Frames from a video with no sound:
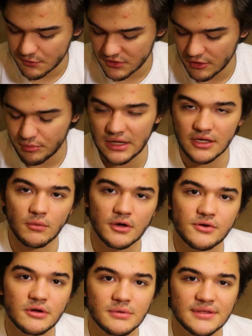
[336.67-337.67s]
Some of you are probably
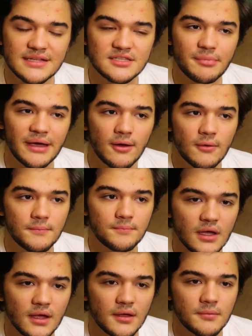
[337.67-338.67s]
wondering what that's about.
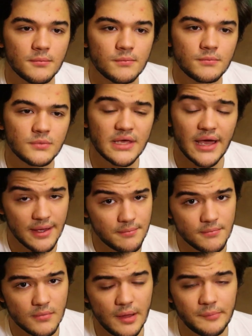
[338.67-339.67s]
Yeah,
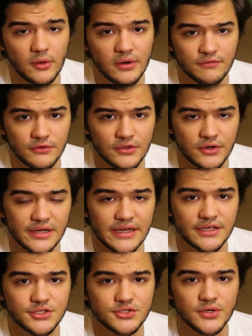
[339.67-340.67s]
I'm uploading for 30
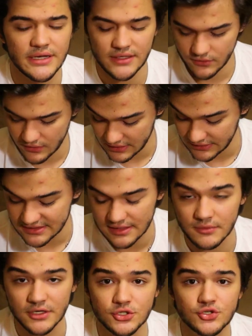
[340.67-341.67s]
days straight, or at least
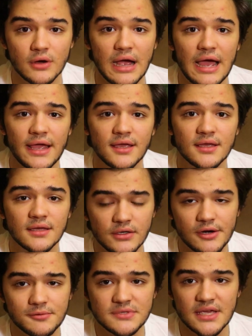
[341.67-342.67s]
I'm gonna try, you
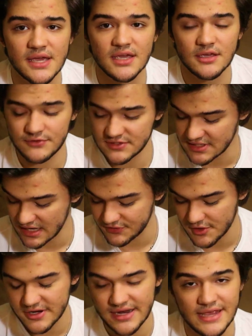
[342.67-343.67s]
know what I'm saying? If it's not
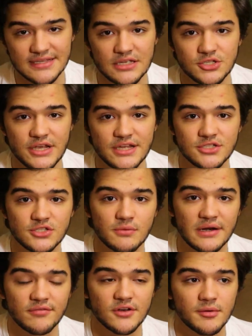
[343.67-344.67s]
30 days, I'll change it to
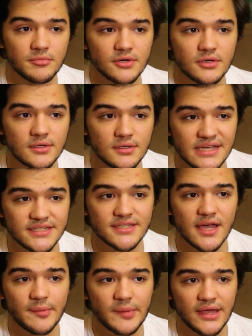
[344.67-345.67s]
whatever number I
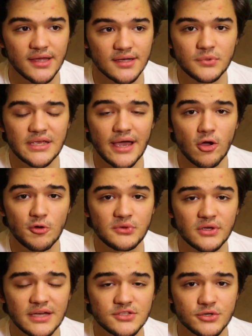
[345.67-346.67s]
stop at. But yeah, I hope
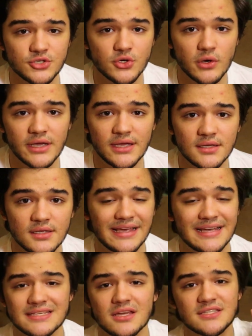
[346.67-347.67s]
you guys are enjoying. I
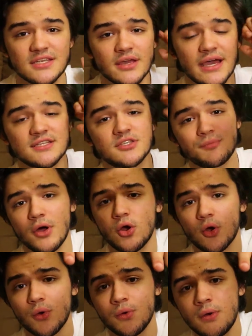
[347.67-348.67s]
guess I'll see you guys
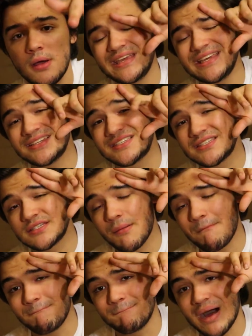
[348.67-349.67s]
tomorrow. Peace.
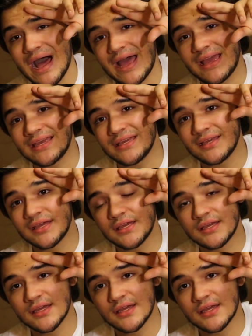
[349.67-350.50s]
Bye.